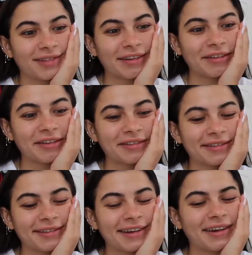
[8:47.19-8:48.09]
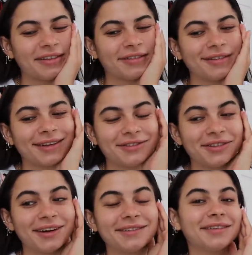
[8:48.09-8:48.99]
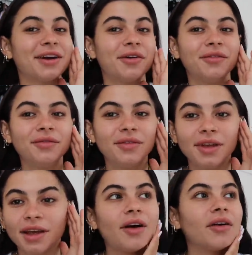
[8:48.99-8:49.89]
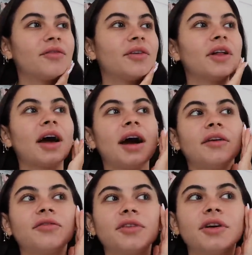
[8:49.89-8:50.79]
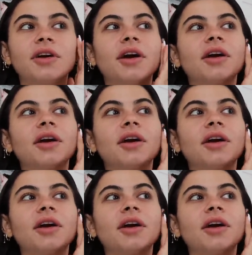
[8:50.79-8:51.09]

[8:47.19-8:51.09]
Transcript: how it goes and I'll let you guys know how I feel after.